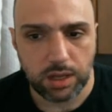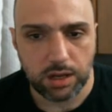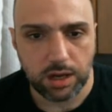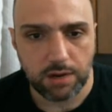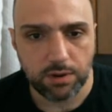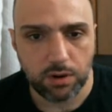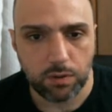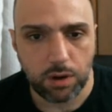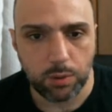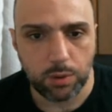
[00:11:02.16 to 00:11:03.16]
never go
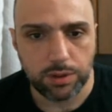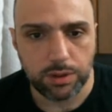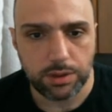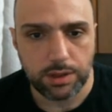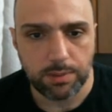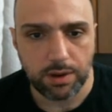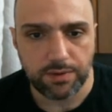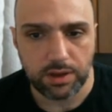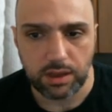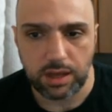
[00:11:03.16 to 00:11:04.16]
wrong with
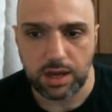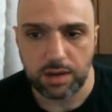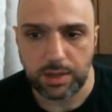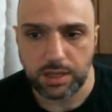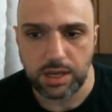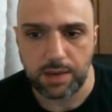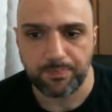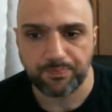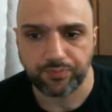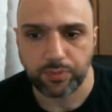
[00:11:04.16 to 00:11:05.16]
debuffing the enemy team.
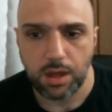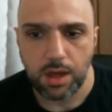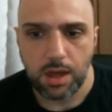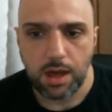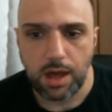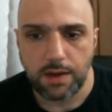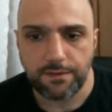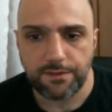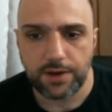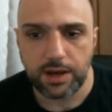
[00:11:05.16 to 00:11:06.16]
And
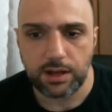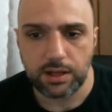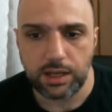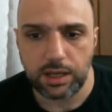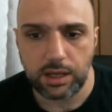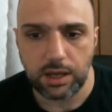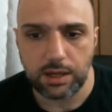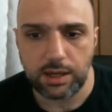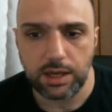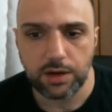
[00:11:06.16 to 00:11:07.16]
finally,
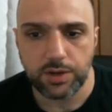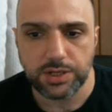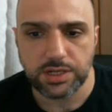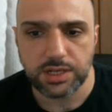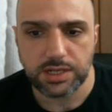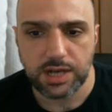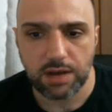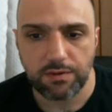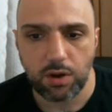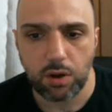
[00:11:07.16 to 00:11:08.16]
he increases the attack
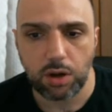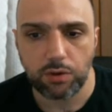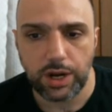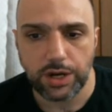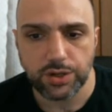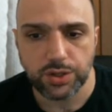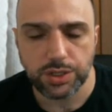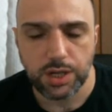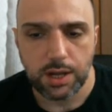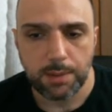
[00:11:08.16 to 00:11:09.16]
of all rangers
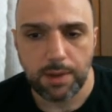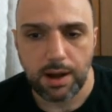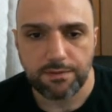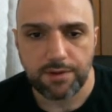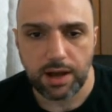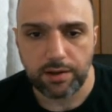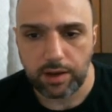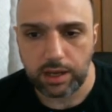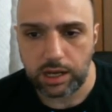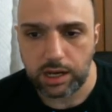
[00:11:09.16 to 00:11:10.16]
by
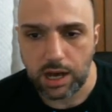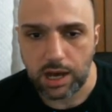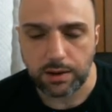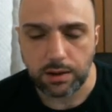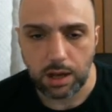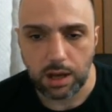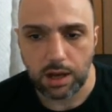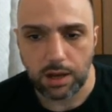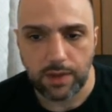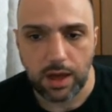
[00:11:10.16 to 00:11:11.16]
589.
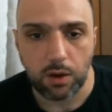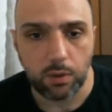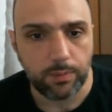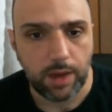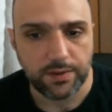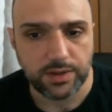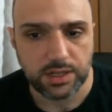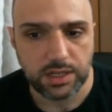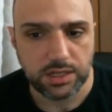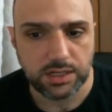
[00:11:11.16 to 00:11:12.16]
Now,
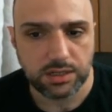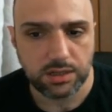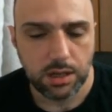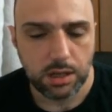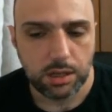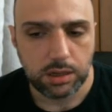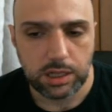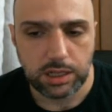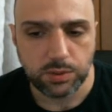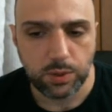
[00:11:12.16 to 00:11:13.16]
obviously, this
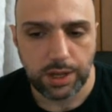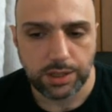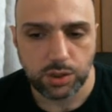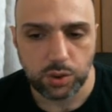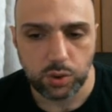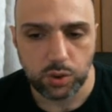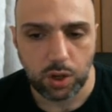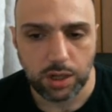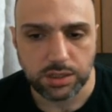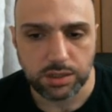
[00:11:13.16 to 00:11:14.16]
leads way to
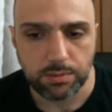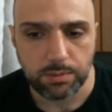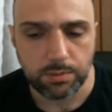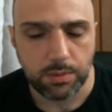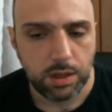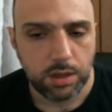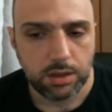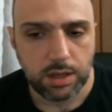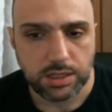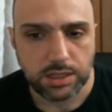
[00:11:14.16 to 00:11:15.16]
cause some
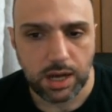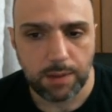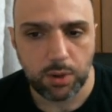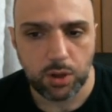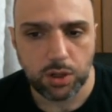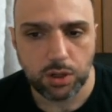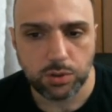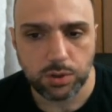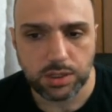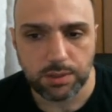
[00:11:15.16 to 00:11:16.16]
combos
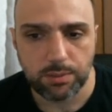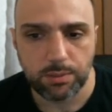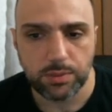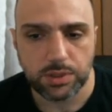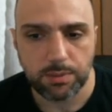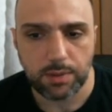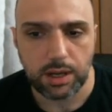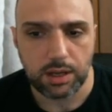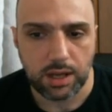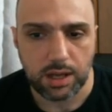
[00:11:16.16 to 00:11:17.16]
with
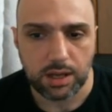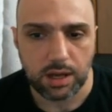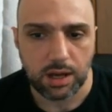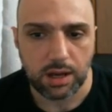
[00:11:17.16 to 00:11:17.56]
somebody like. Of